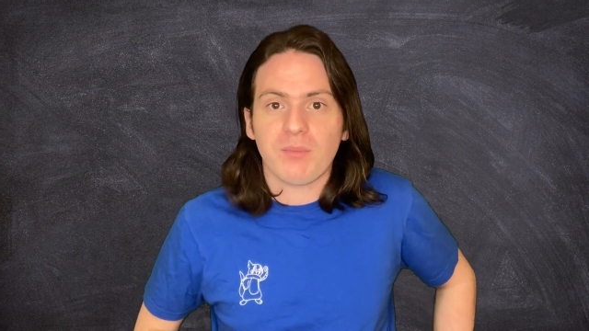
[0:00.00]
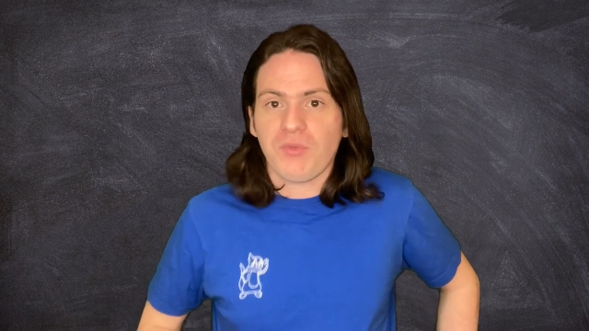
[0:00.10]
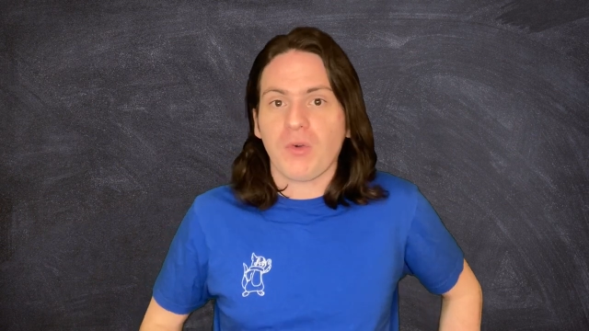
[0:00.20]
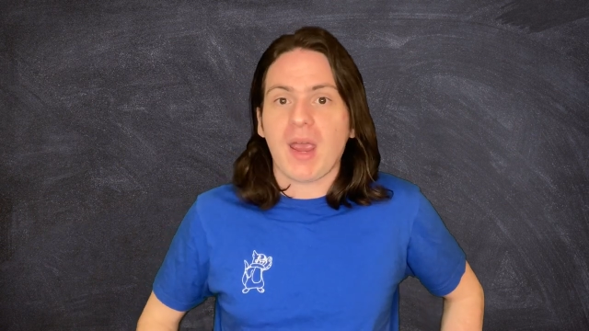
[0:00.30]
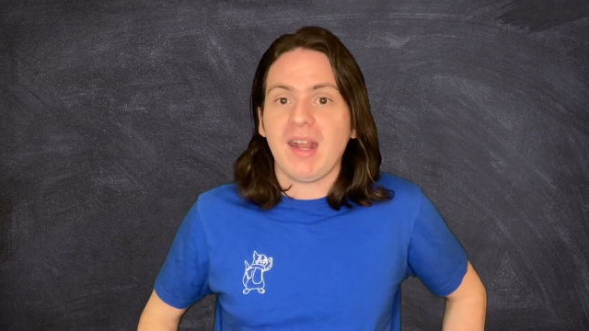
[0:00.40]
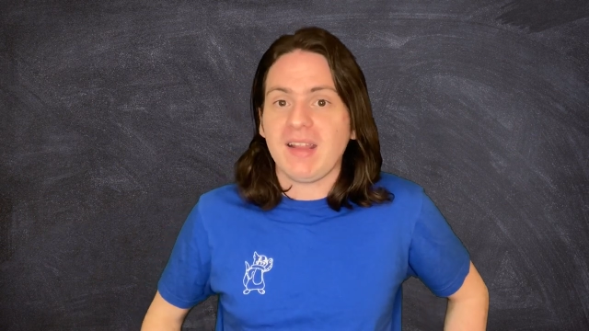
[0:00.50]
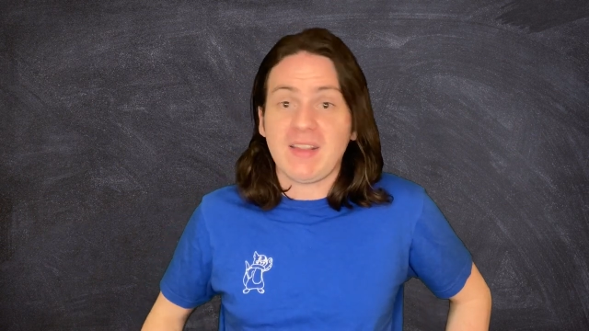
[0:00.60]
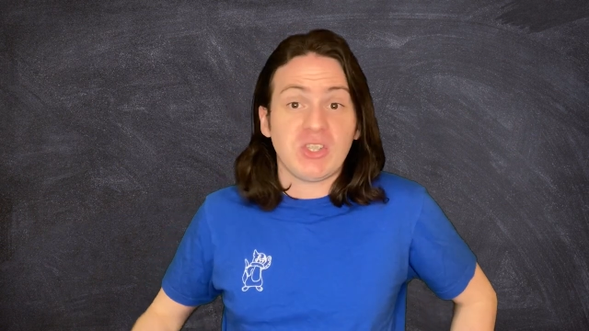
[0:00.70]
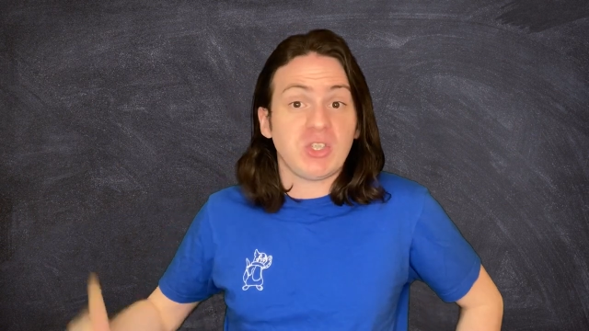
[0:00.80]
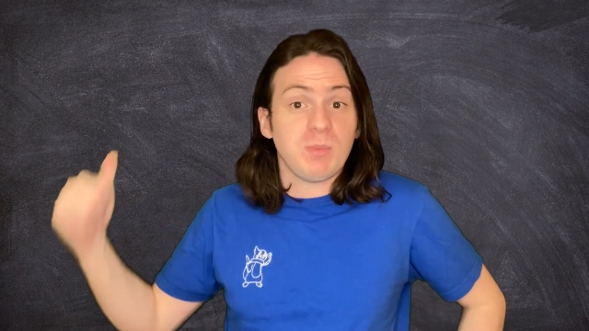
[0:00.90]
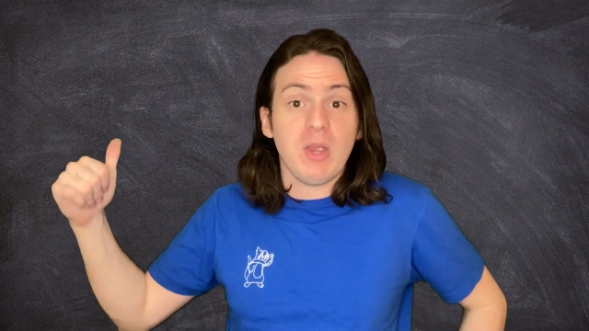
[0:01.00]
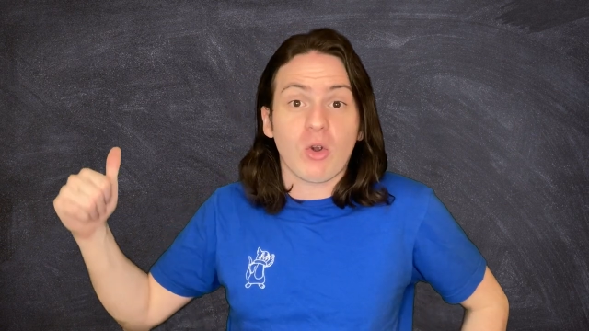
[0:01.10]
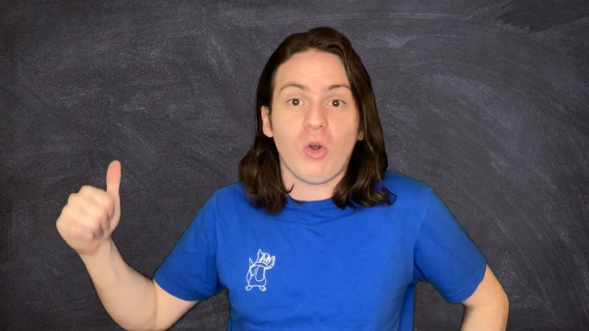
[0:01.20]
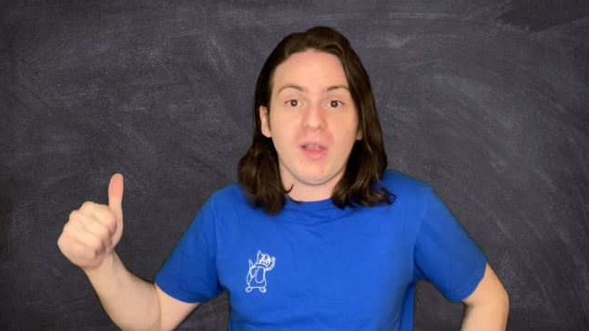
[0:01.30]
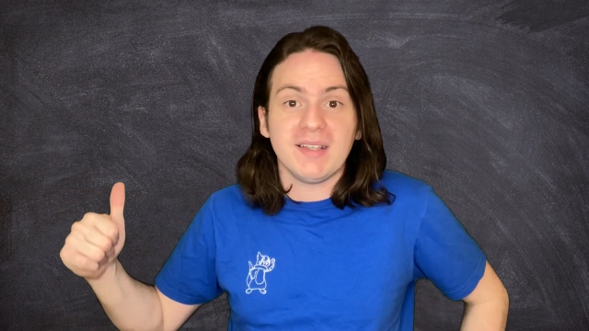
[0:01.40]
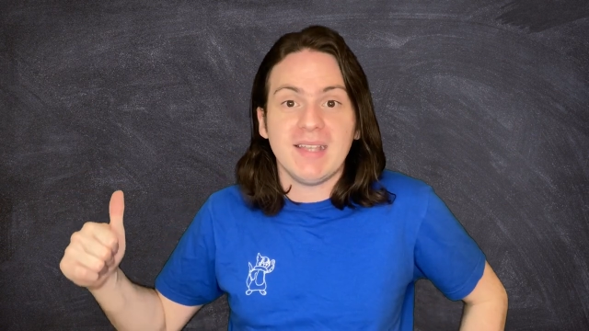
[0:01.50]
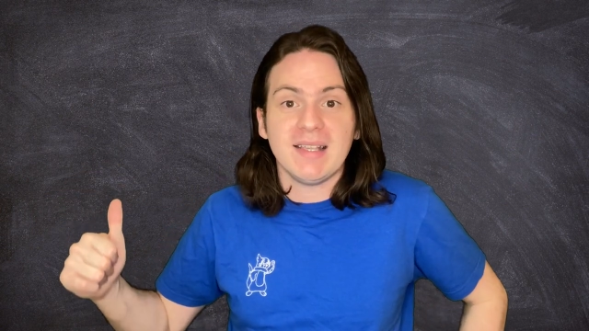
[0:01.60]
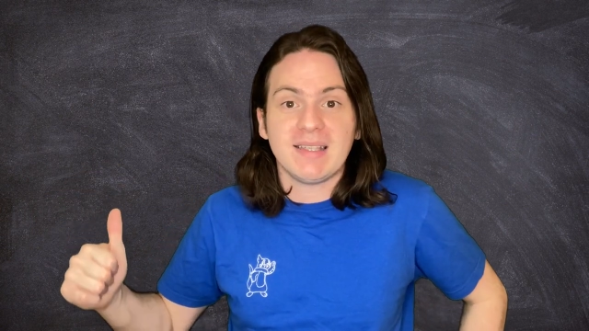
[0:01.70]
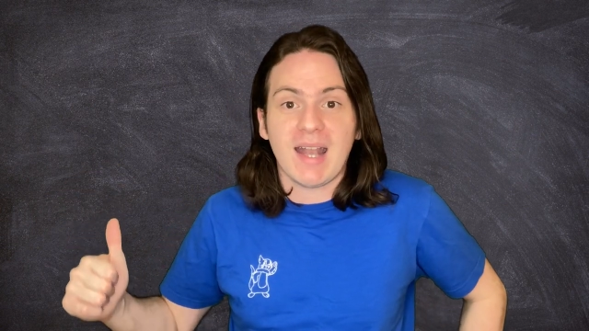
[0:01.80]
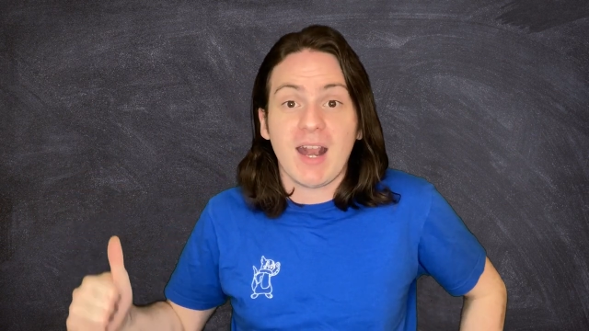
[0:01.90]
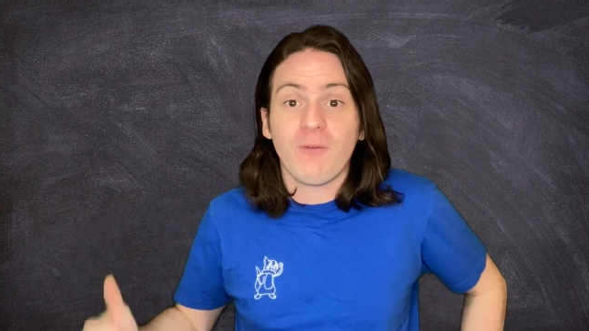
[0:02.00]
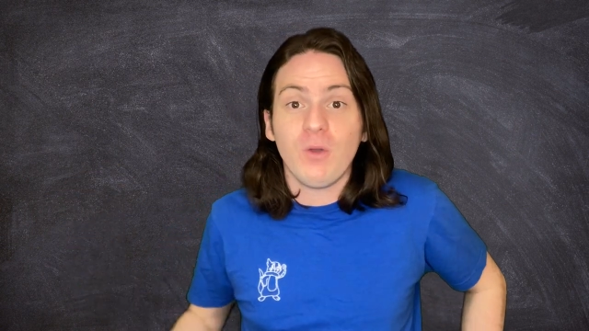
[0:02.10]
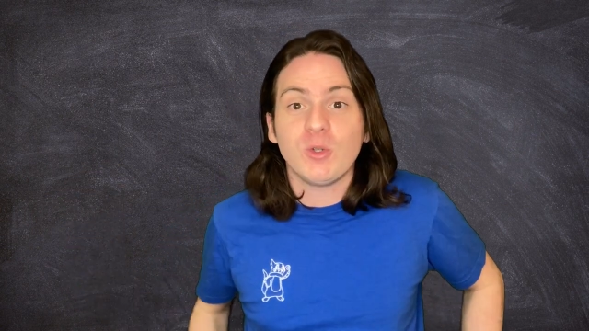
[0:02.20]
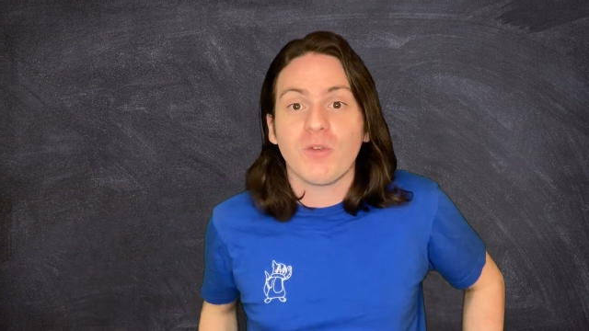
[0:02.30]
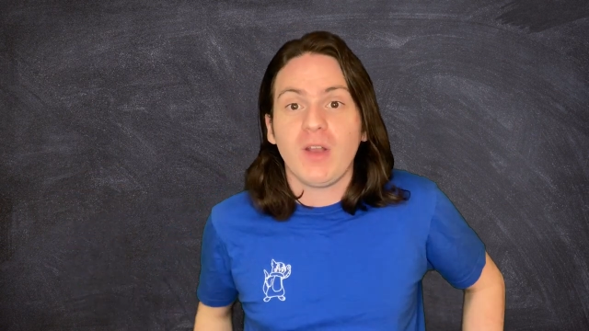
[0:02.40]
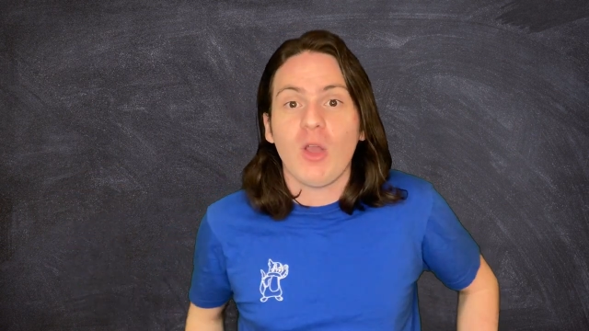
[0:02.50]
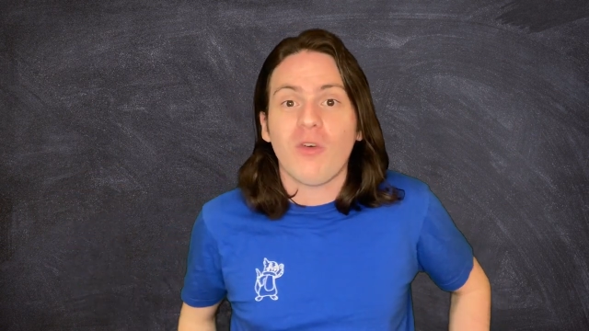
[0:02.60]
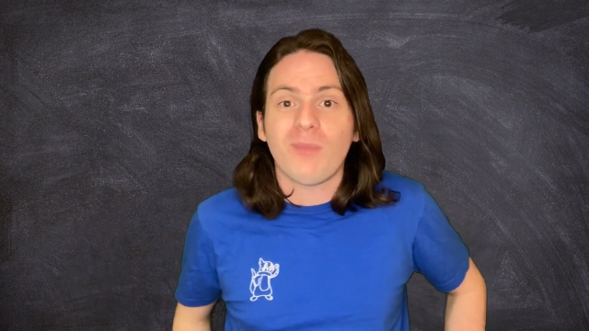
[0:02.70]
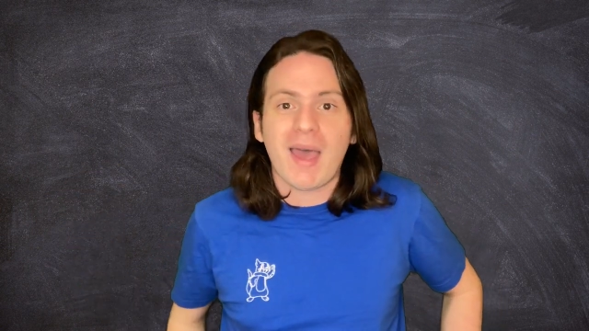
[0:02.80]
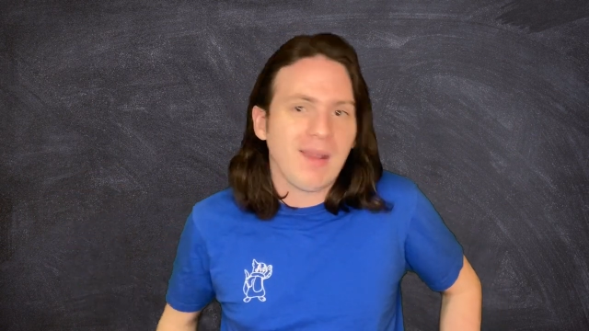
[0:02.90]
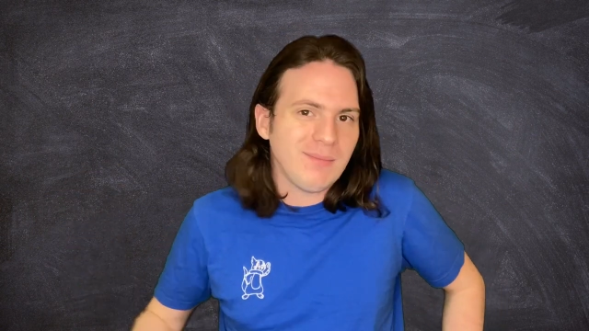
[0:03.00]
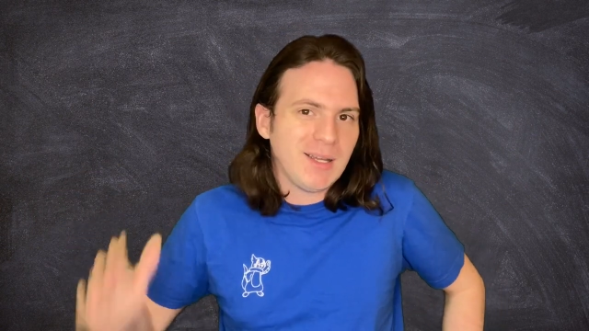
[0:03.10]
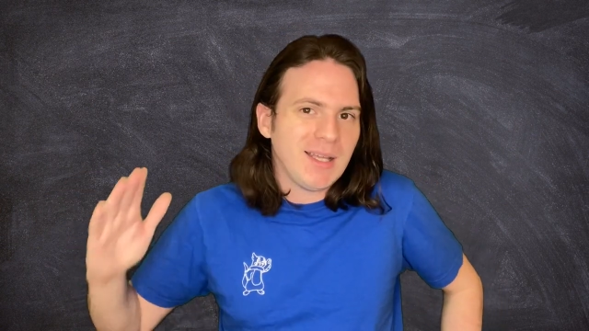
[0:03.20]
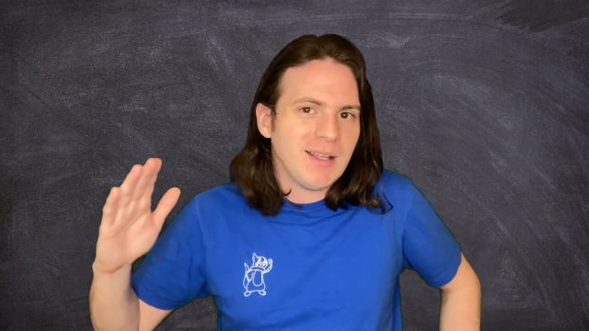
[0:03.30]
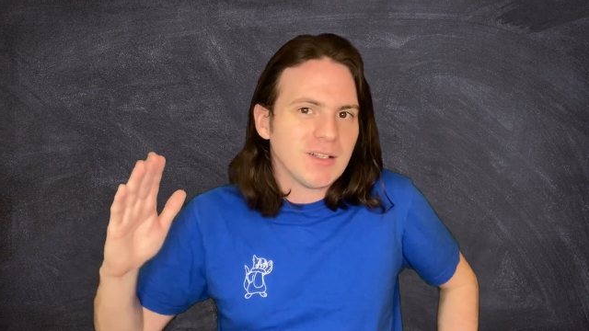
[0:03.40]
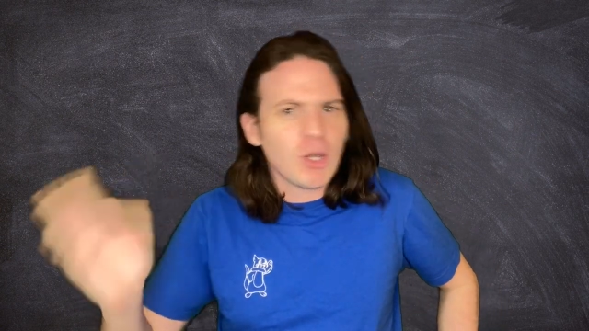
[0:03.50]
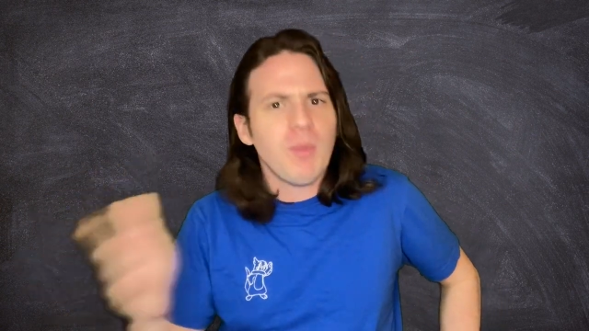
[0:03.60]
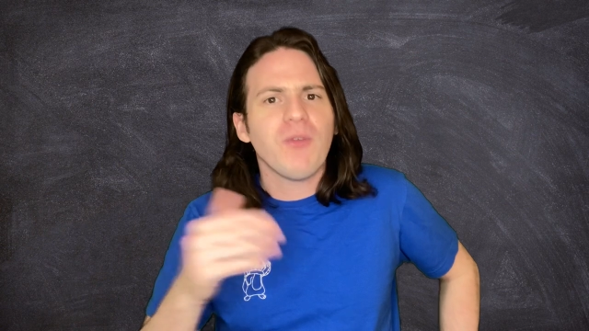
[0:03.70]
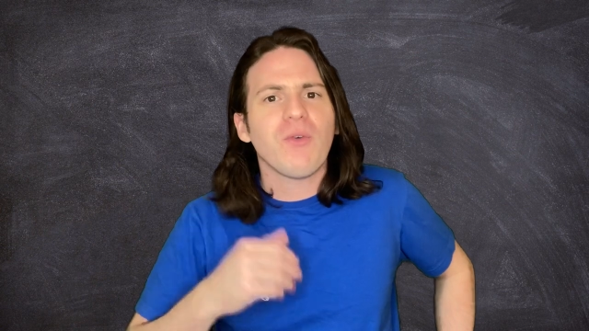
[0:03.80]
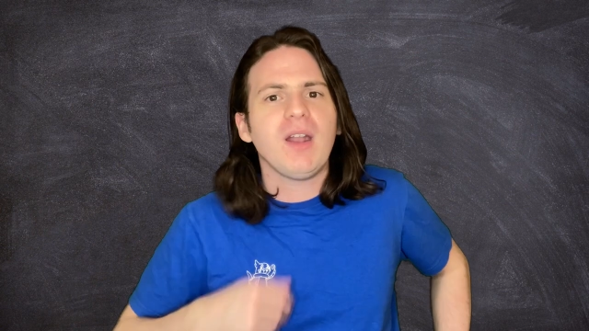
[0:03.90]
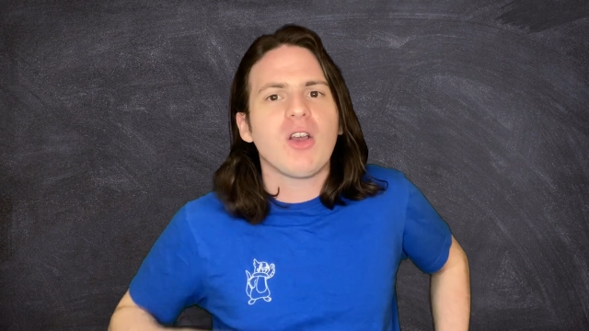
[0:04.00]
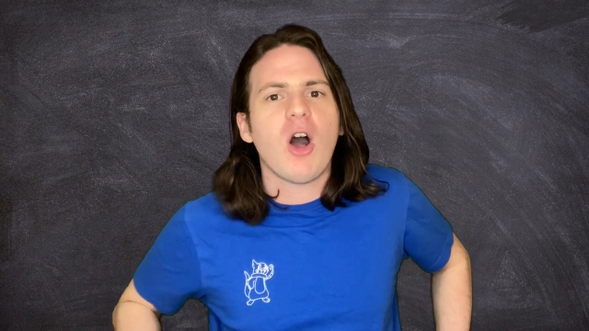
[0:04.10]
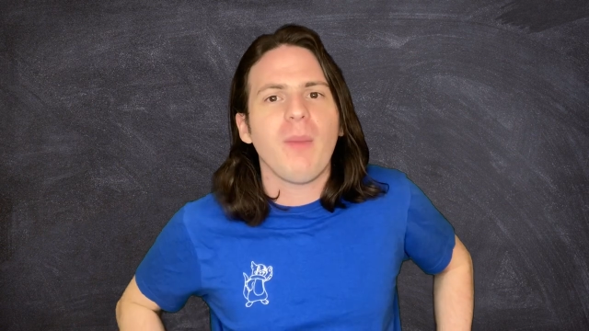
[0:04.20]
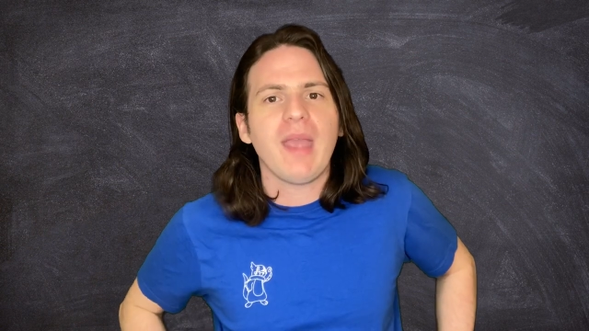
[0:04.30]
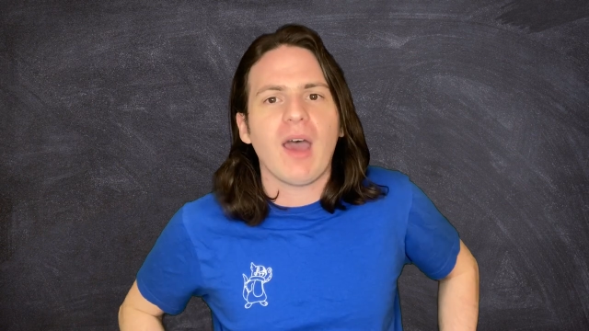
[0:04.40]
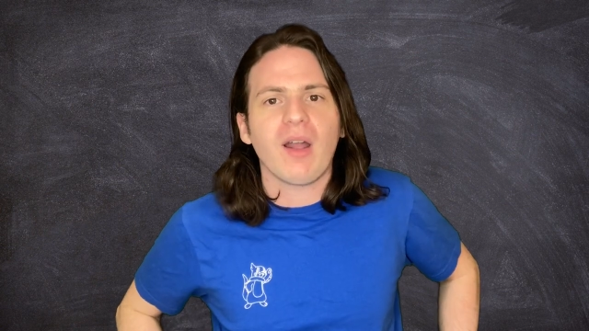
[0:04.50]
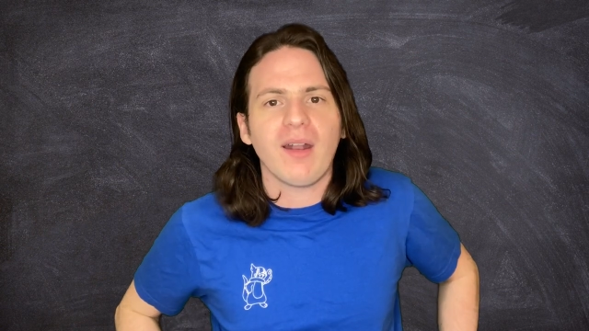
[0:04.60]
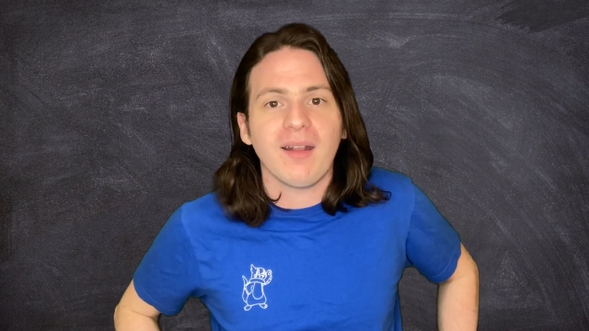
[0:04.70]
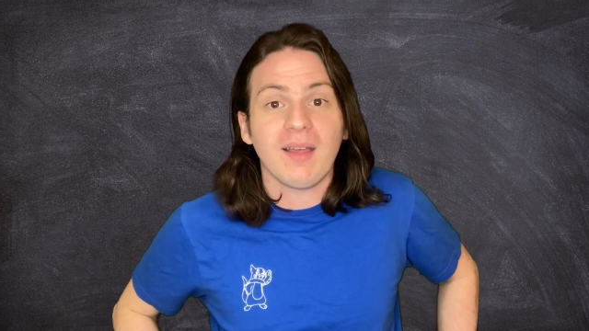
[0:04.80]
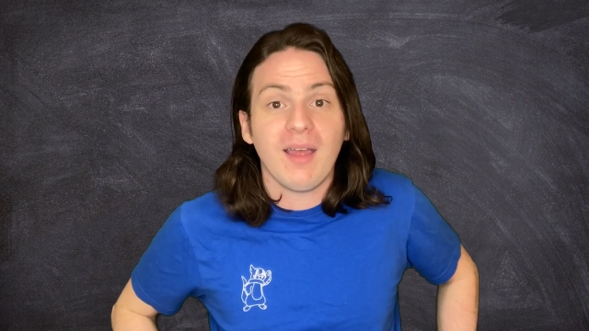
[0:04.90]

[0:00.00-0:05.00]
forgetting that Smeargle exists in any future video of mine, don't be afraid to call me out on it.